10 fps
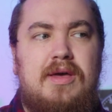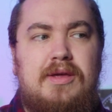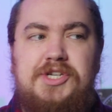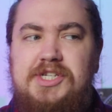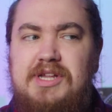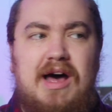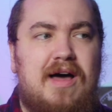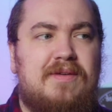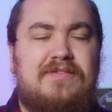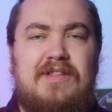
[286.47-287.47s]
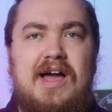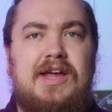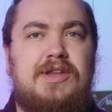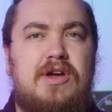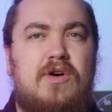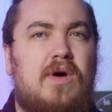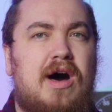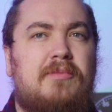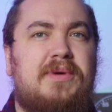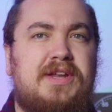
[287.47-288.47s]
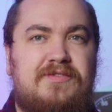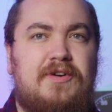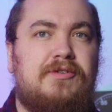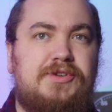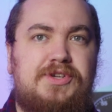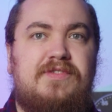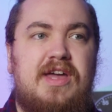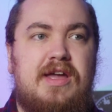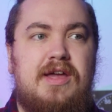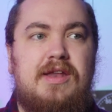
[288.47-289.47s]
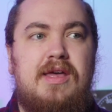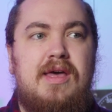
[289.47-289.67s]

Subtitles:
just on the fly know how many photos you've taken.